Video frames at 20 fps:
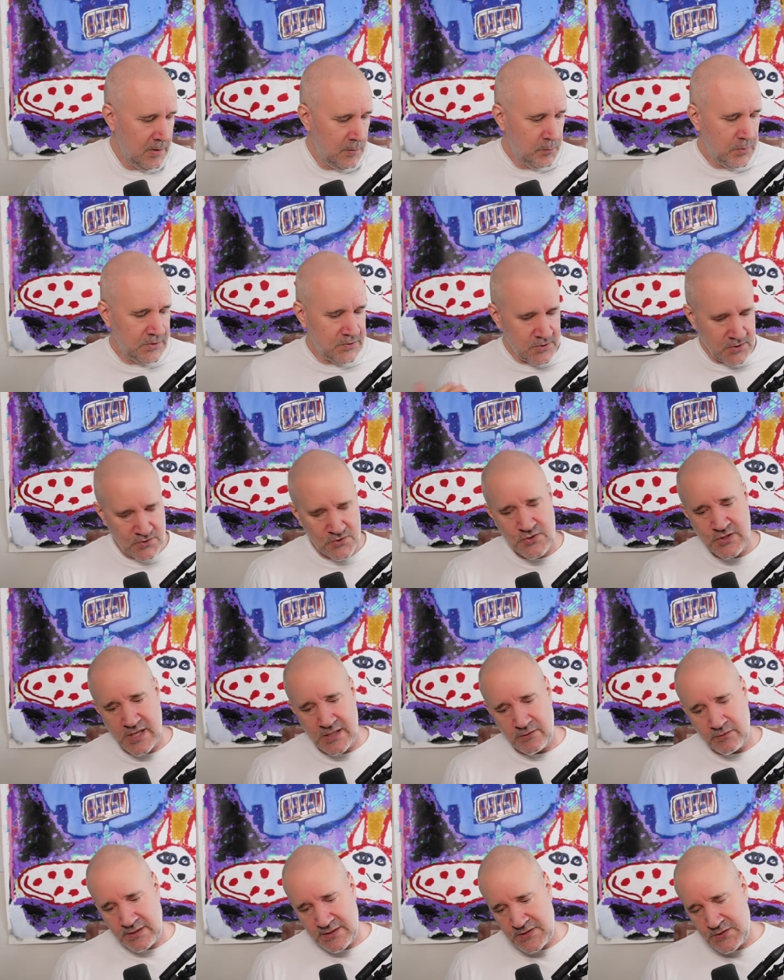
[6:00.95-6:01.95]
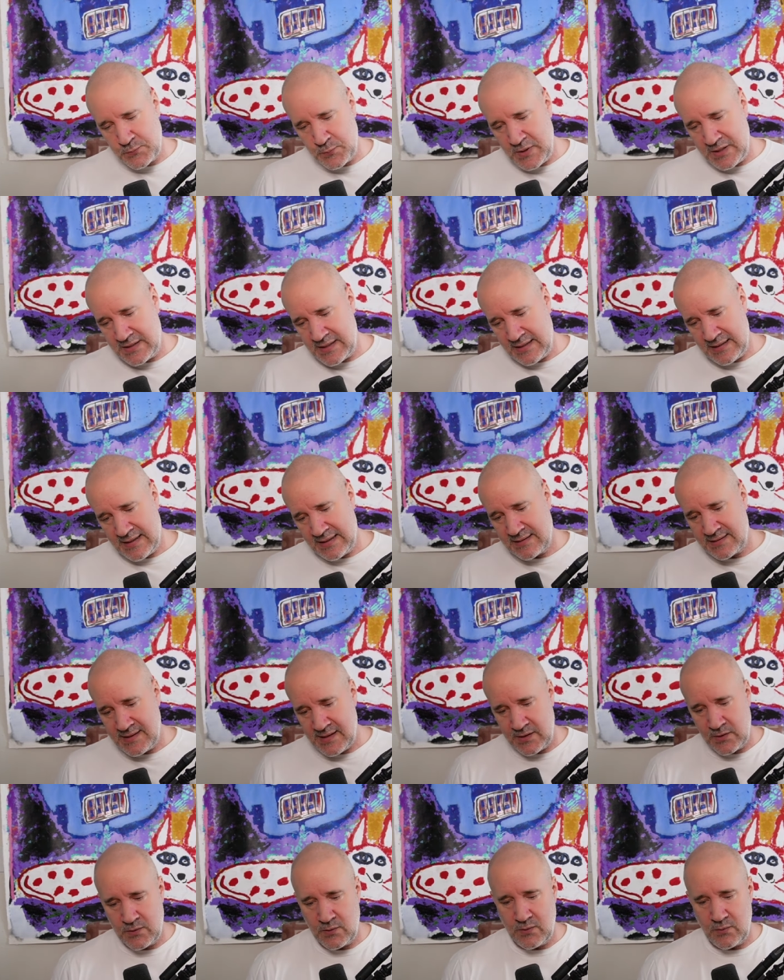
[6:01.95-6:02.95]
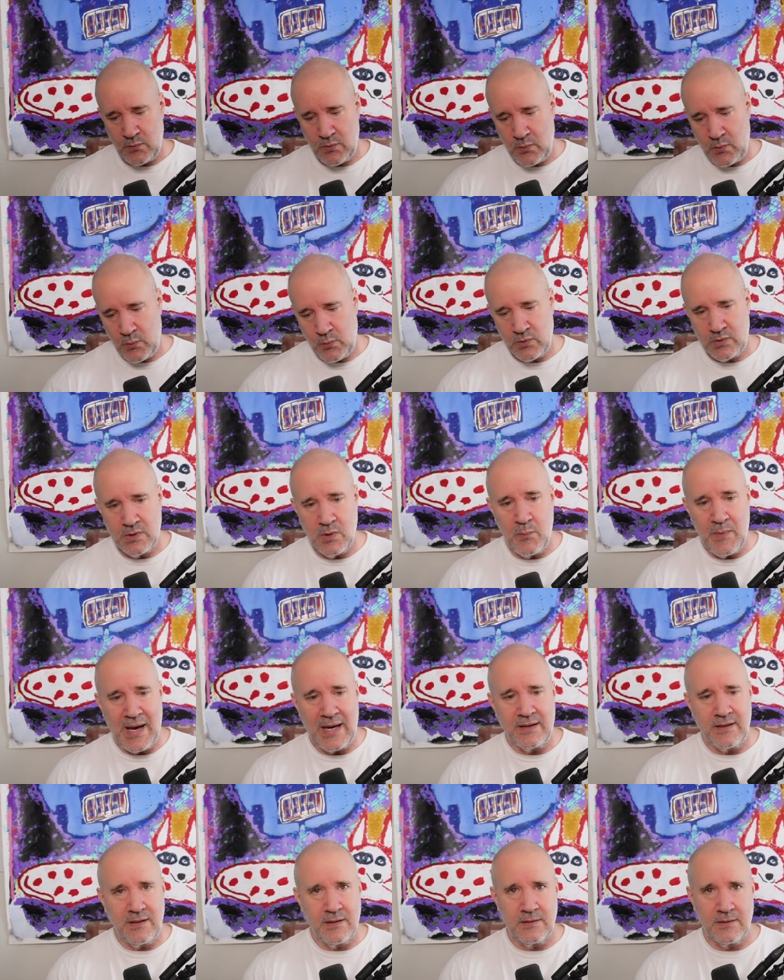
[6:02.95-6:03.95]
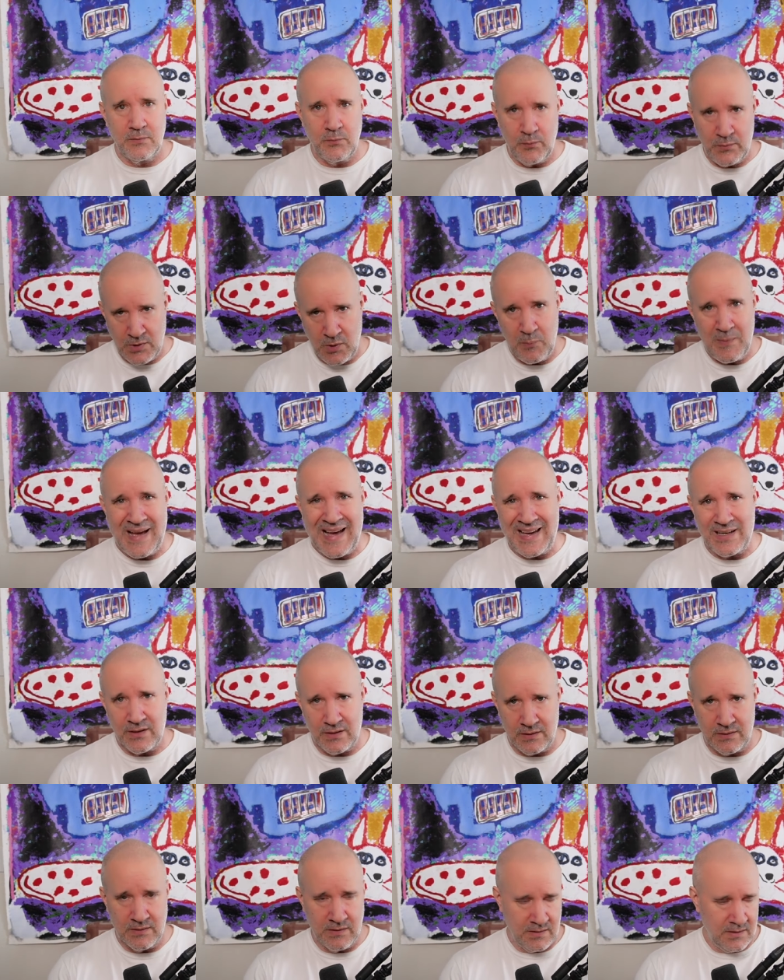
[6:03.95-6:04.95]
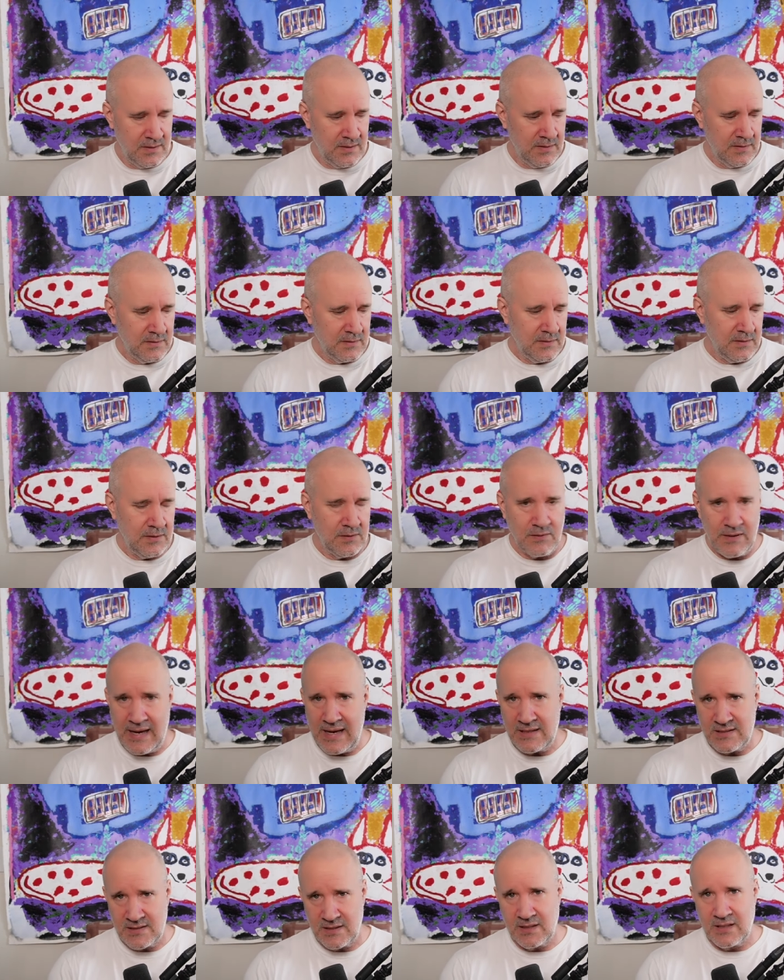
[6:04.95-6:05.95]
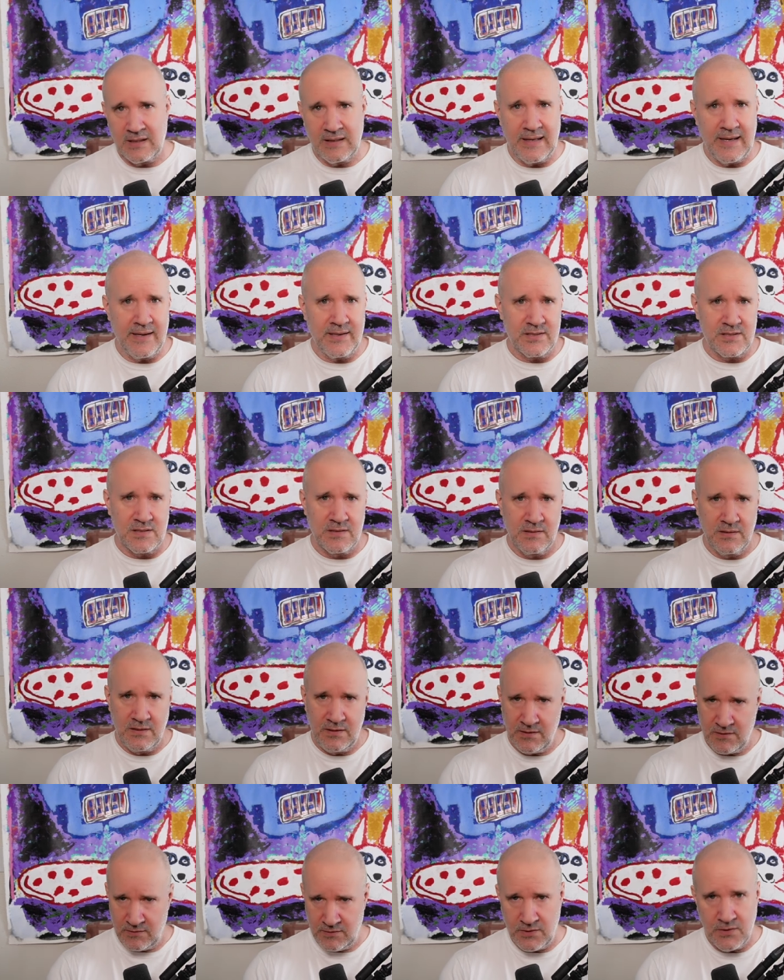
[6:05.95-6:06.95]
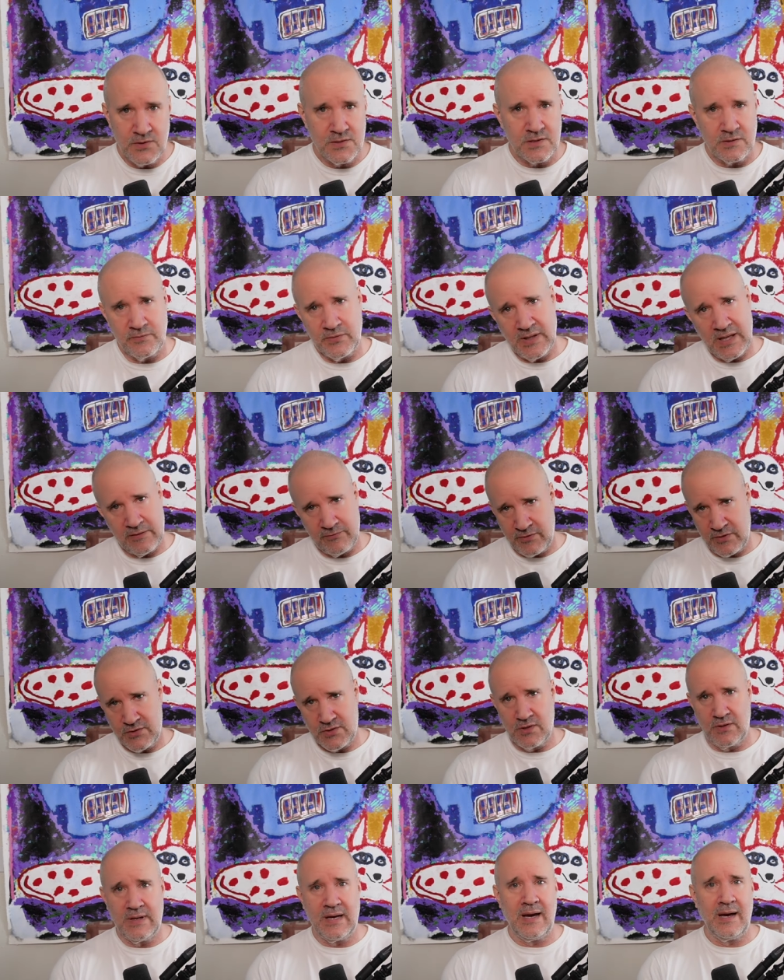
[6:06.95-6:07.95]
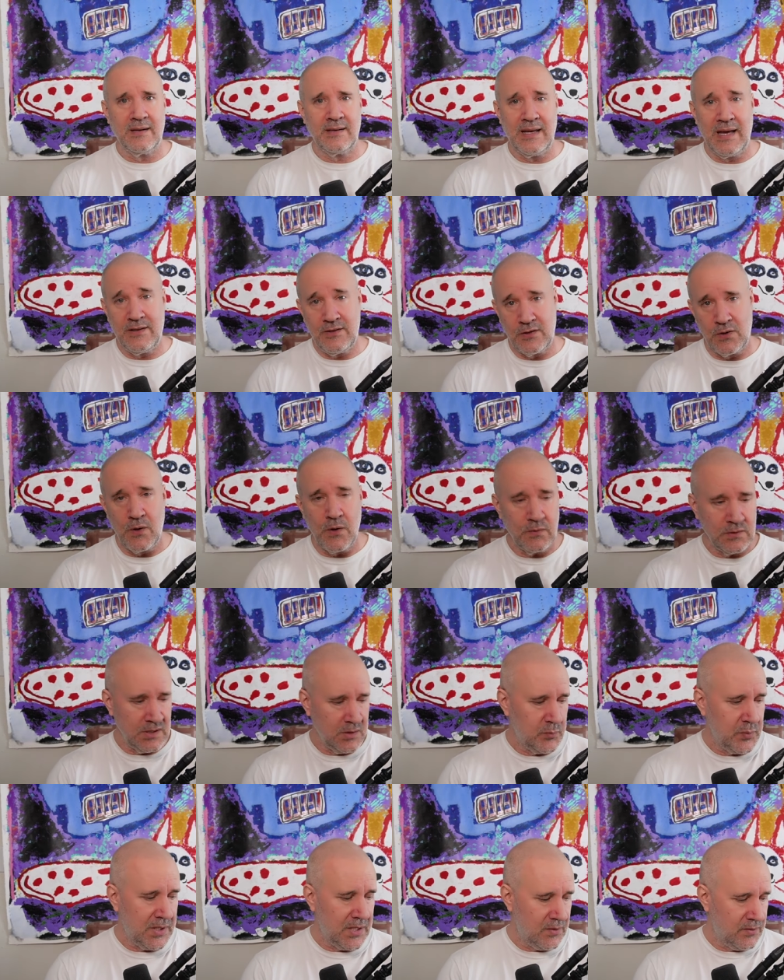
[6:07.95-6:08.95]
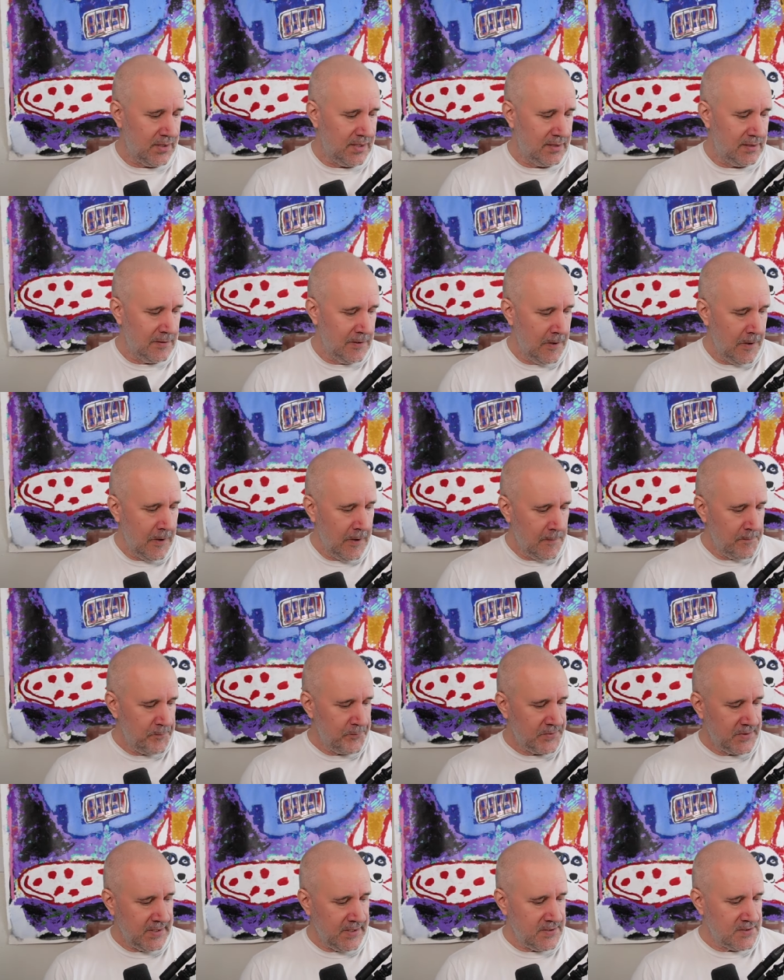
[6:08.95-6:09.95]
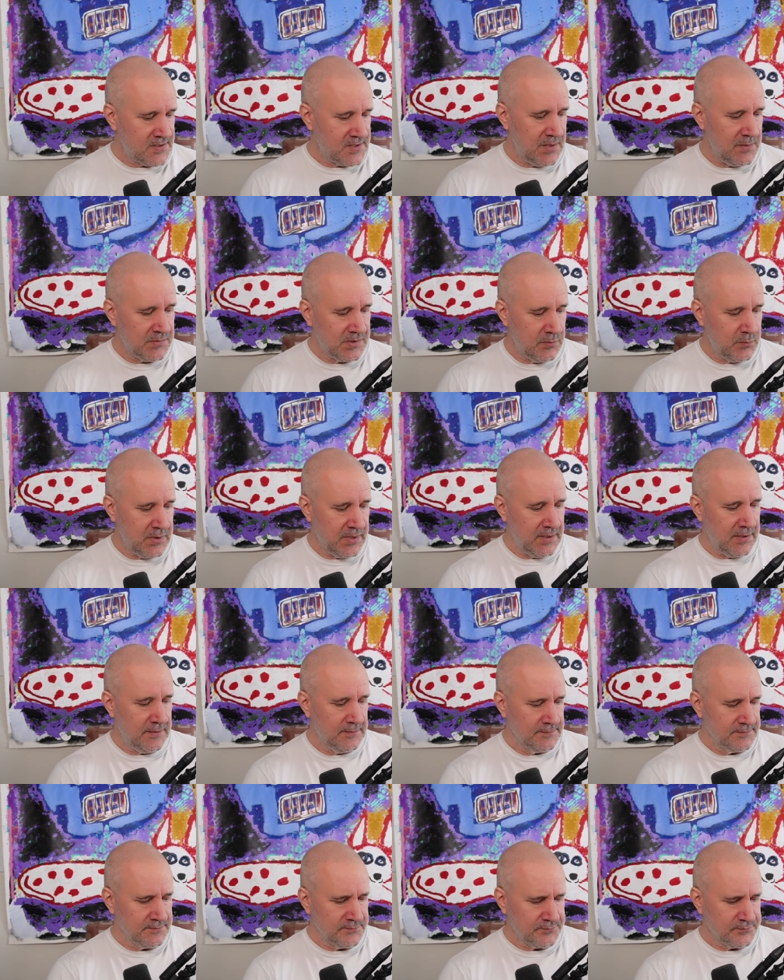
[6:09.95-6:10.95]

But just generally speaking, I think no matter your no matter your asset class, your use of leverage or not, and your holding period, these seem to be